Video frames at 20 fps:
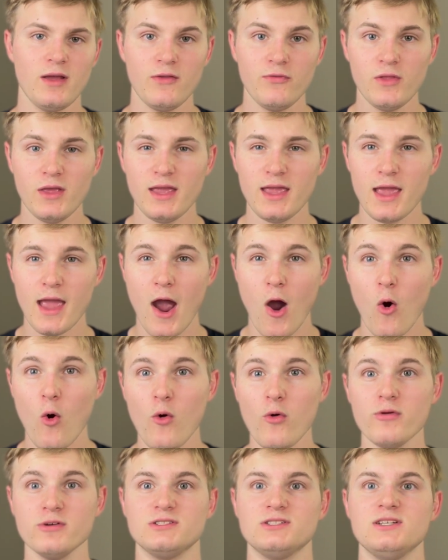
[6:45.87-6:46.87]
And they
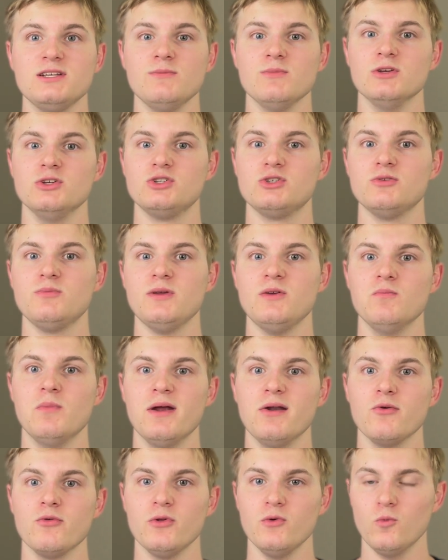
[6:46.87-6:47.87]
are a team that should be
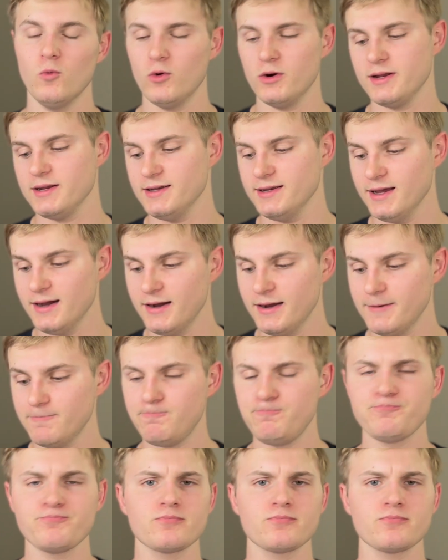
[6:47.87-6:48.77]
better than one and nine.